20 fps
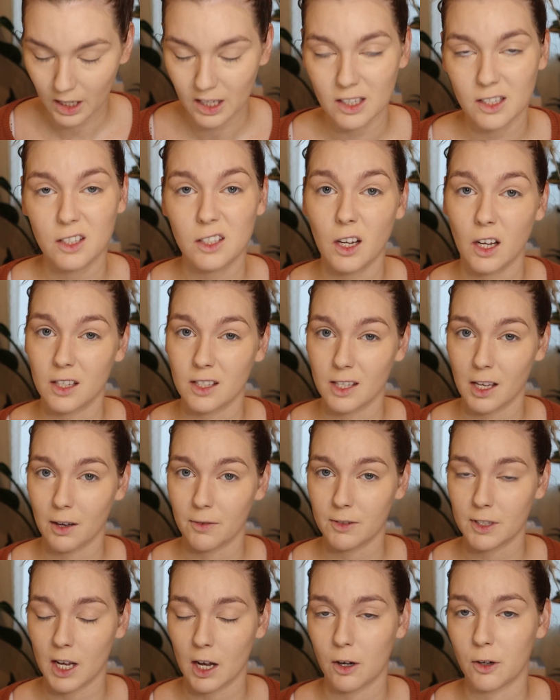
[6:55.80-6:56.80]
It does
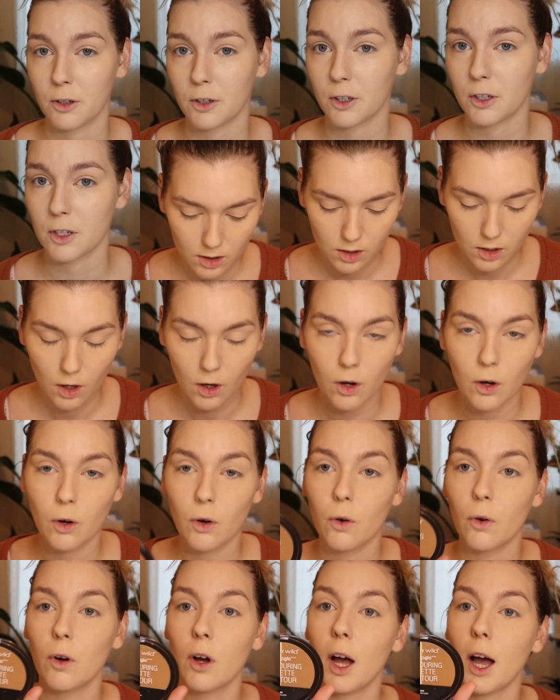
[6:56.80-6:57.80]
have talc.
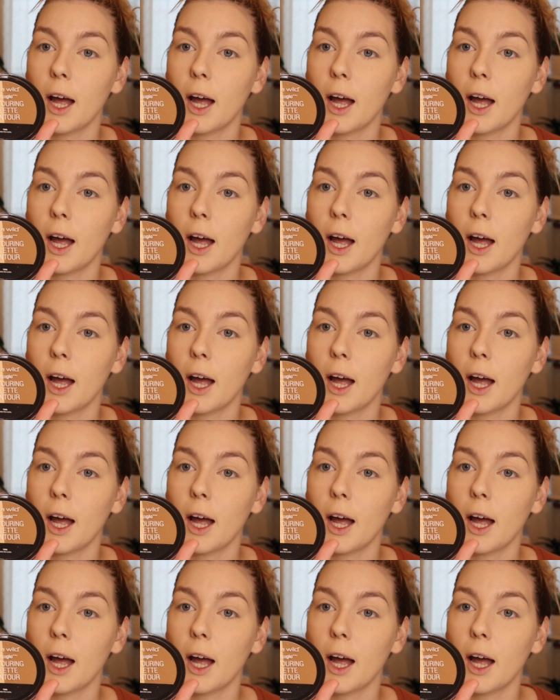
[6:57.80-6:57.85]
So